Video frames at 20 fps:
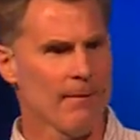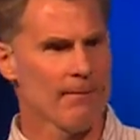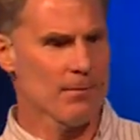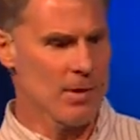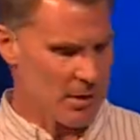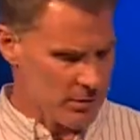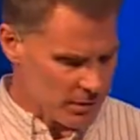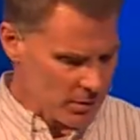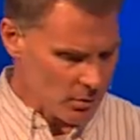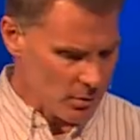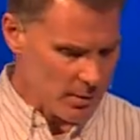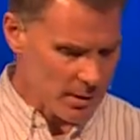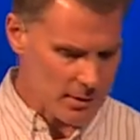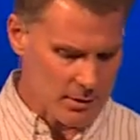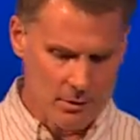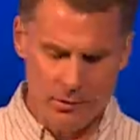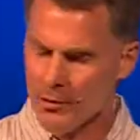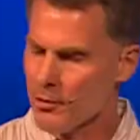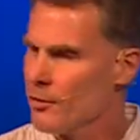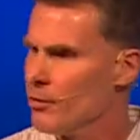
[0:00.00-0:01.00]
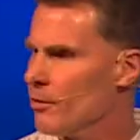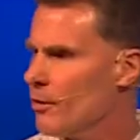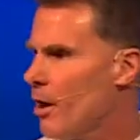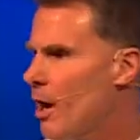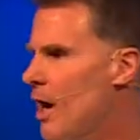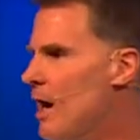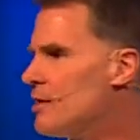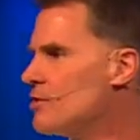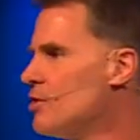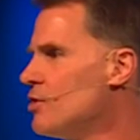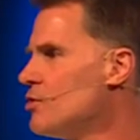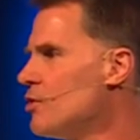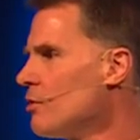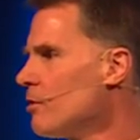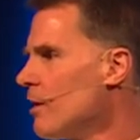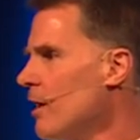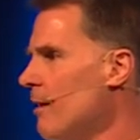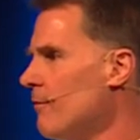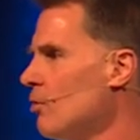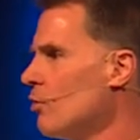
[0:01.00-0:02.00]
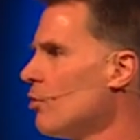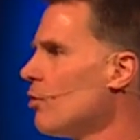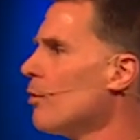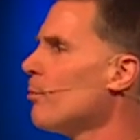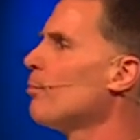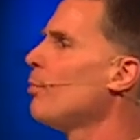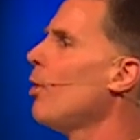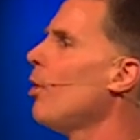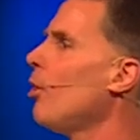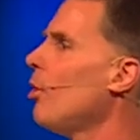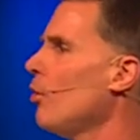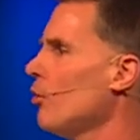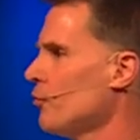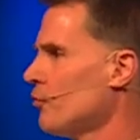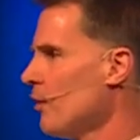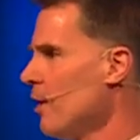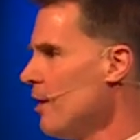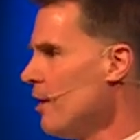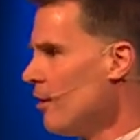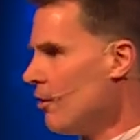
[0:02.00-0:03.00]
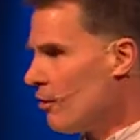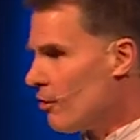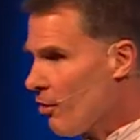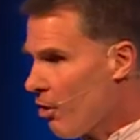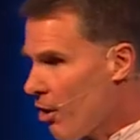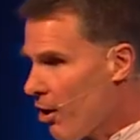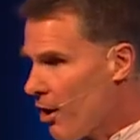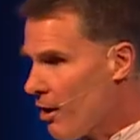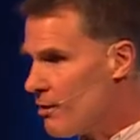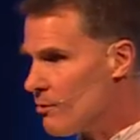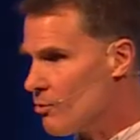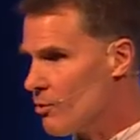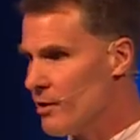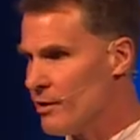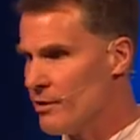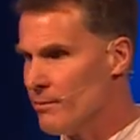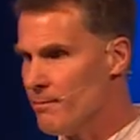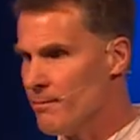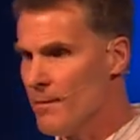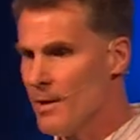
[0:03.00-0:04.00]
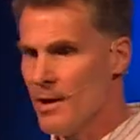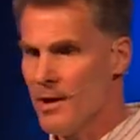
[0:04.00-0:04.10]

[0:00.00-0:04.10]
They were on her oxygen level, her pulse, her heart rhythm,